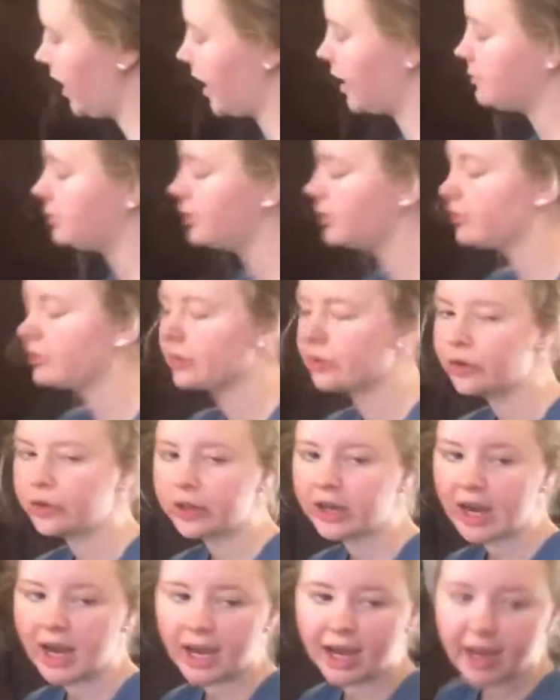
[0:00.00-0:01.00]
And
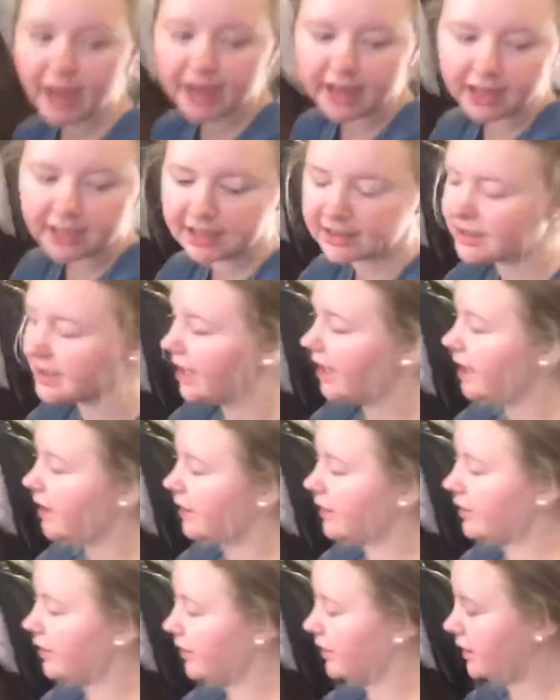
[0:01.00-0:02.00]
before I take
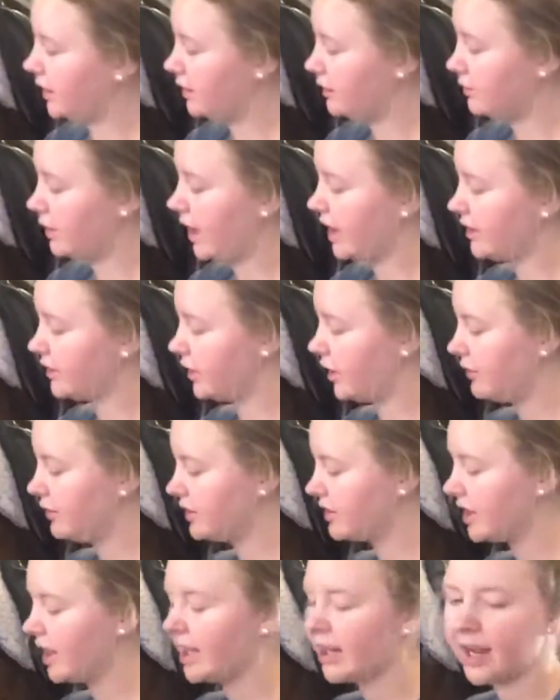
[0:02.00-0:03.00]
the reins off
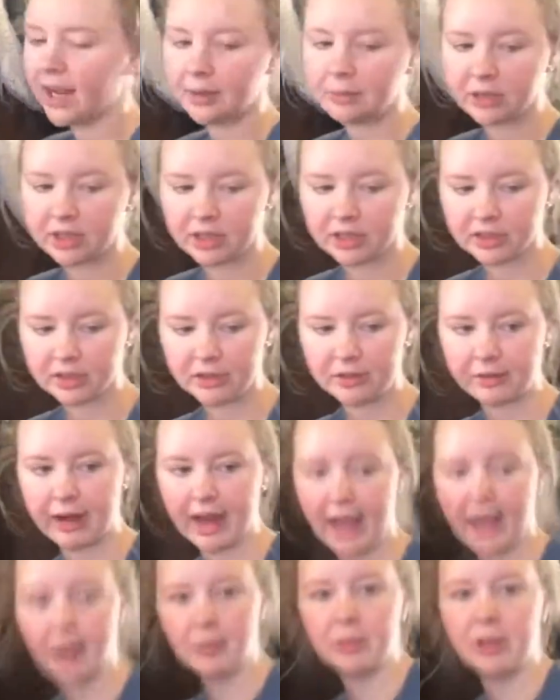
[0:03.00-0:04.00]
his head, I'm going to
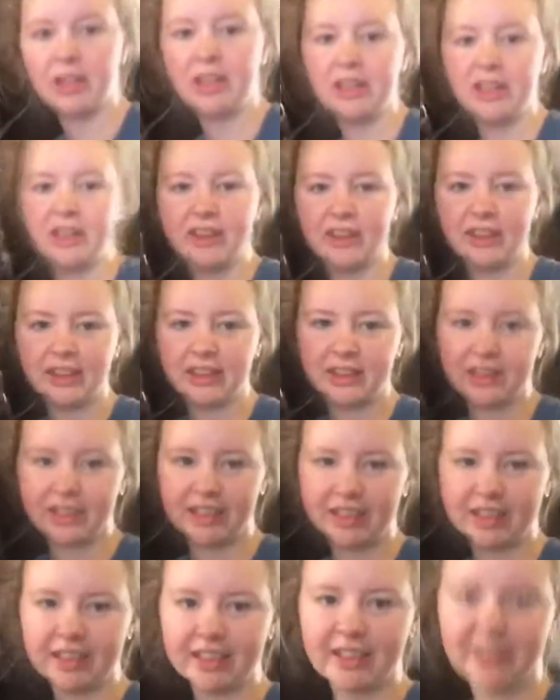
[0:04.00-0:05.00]
grab
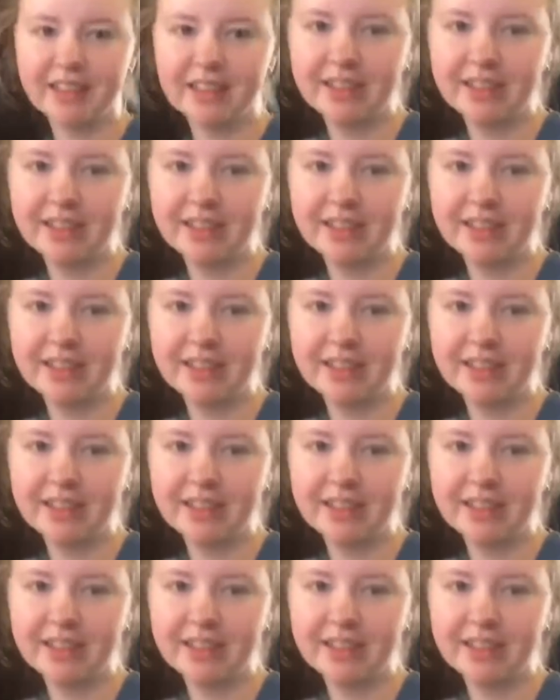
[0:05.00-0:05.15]
the,